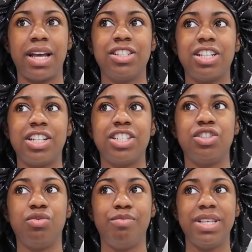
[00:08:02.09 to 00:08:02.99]
Should I just
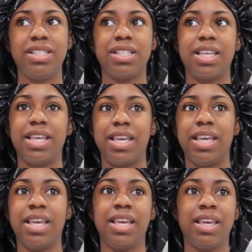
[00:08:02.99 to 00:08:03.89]
do biscuit,
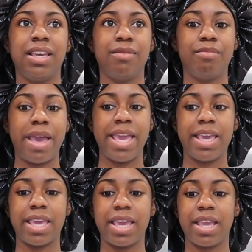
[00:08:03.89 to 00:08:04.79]
egg,
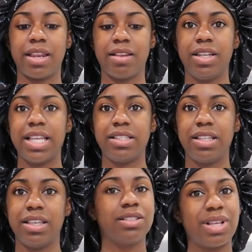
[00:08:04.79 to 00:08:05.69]
bacon, and that's
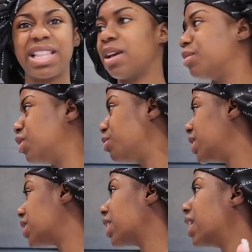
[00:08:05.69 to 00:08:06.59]
it? So I think I'm gonna do
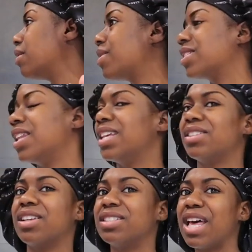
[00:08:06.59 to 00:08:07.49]
biscuit, egg, bacon, and that's
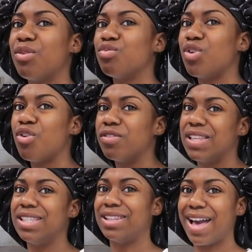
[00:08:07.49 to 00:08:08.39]
it. Cause I don't know if
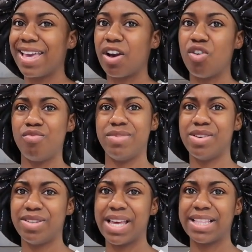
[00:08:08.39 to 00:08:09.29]
he like
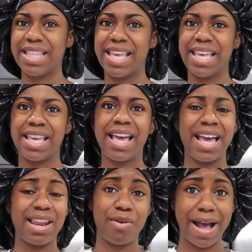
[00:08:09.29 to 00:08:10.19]
oatmeal like that.
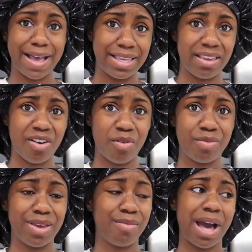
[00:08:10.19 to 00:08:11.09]
I know I eat
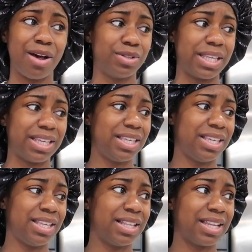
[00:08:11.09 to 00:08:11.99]
oatmeal, but I don't think he
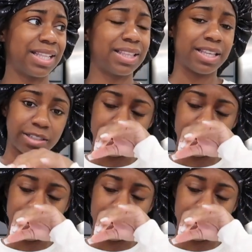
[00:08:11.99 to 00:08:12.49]
eat it like that.